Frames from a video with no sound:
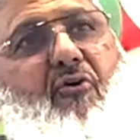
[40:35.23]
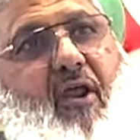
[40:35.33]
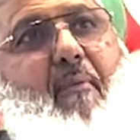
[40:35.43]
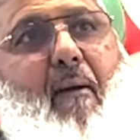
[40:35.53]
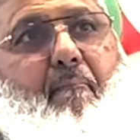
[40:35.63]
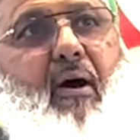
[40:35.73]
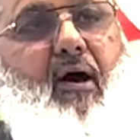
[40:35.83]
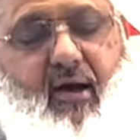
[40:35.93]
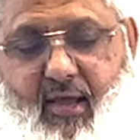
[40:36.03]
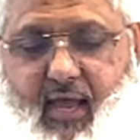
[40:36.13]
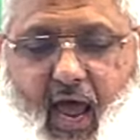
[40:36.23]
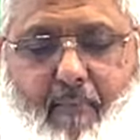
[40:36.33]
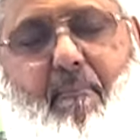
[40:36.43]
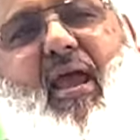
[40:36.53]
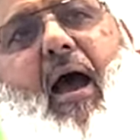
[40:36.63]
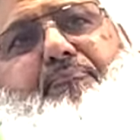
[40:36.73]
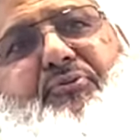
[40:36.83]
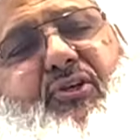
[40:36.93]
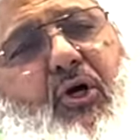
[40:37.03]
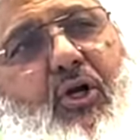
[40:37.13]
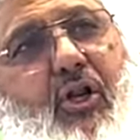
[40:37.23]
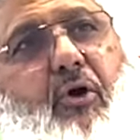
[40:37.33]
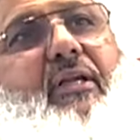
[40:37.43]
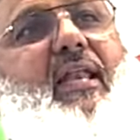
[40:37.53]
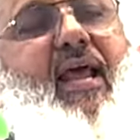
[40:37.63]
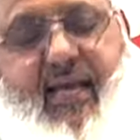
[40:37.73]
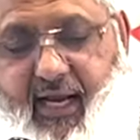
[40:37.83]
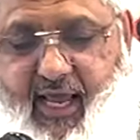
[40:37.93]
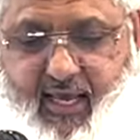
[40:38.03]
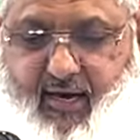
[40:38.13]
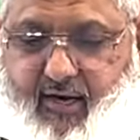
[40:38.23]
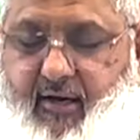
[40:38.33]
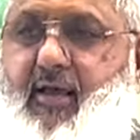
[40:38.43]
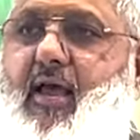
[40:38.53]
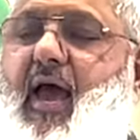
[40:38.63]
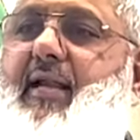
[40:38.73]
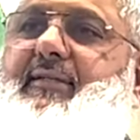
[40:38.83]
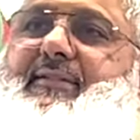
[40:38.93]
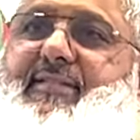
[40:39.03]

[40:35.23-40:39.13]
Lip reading: remember and be absolutely clear and